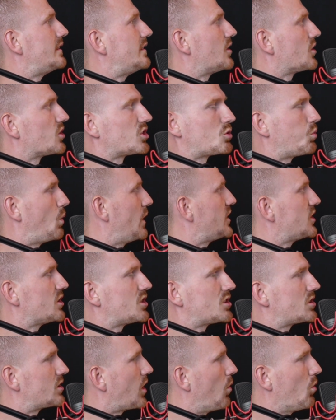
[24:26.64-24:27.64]
their switch is
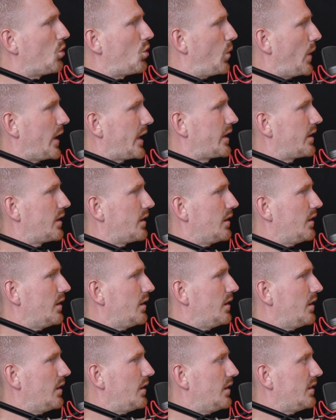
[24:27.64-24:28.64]
so quick
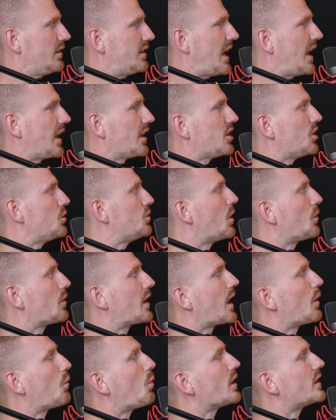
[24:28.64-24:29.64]
that you don't
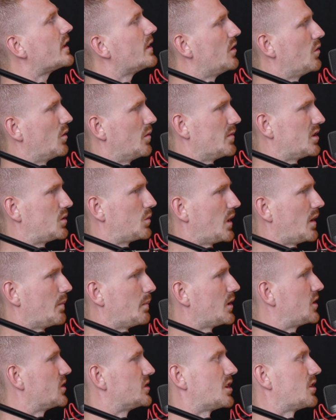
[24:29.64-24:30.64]
care what they do in between
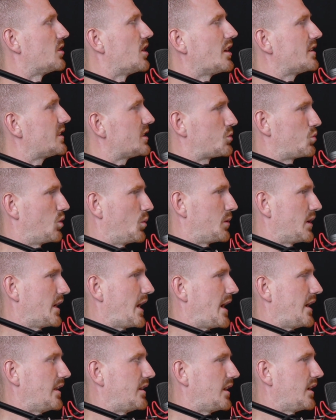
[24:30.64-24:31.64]
because they're not disrupting
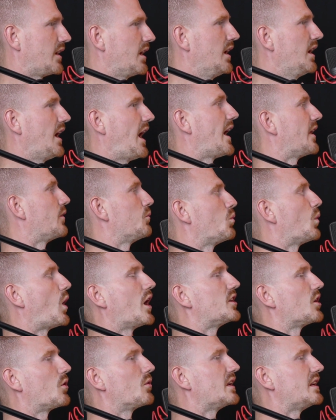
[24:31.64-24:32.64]
anything, and
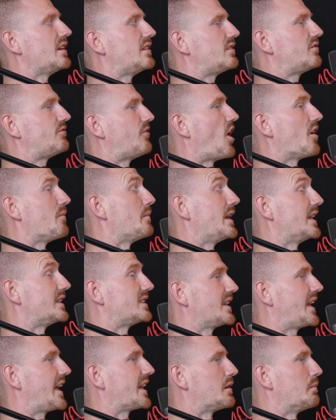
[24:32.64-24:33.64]
I don't need 5 minutes
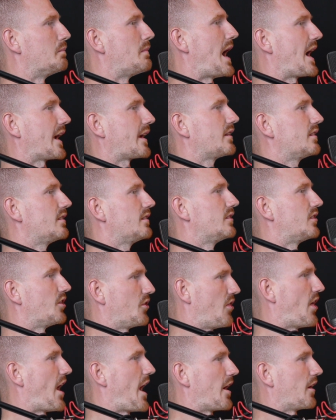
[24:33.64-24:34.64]
to get them back.
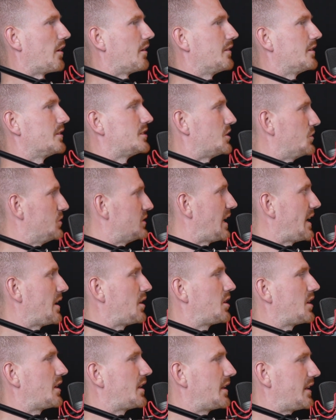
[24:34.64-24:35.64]
They're there. As
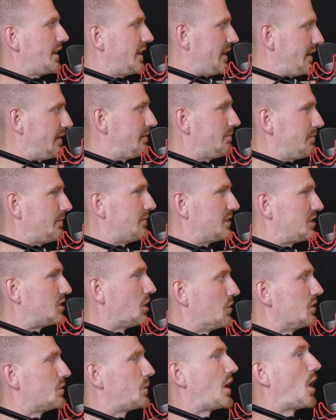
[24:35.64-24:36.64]

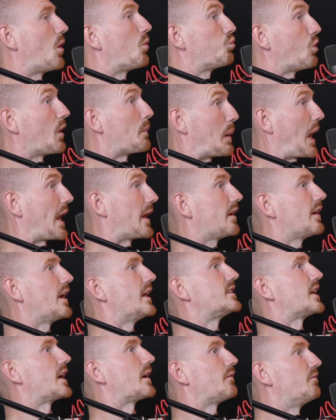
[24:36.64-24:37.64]
soon as we go, right, play,
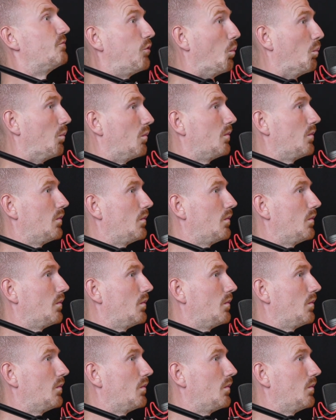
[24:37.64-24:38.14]
it's like boom.